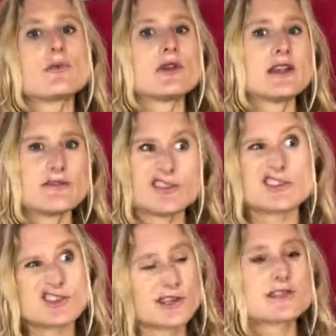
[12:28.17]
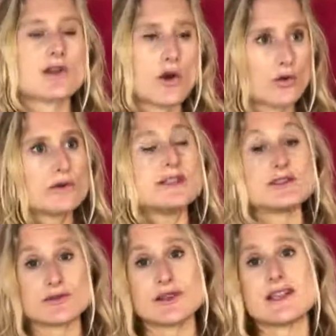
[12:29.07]
But if you're just only
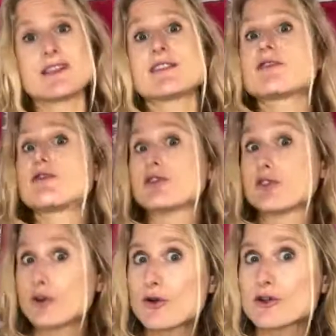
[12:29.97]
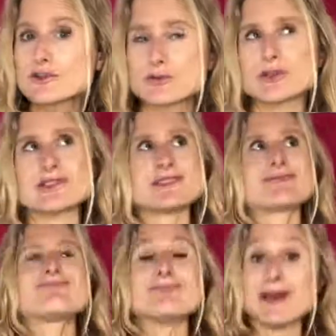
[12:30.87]
doing it for the looks, which is,
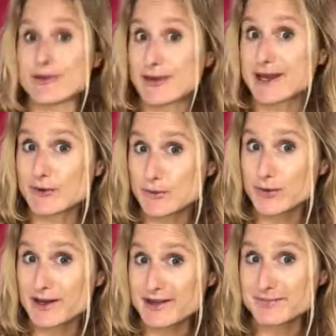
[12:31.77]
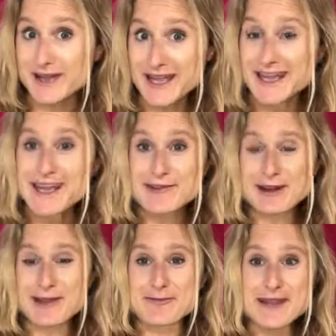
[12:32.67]
by the way, not what I'm
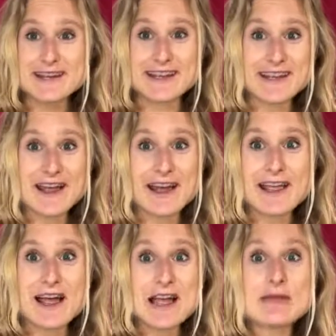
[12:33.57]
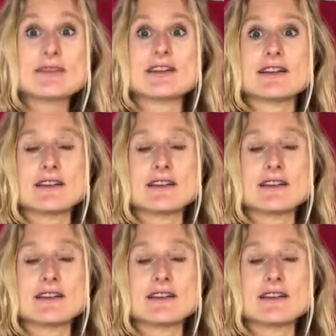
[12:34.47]
recommending, I am not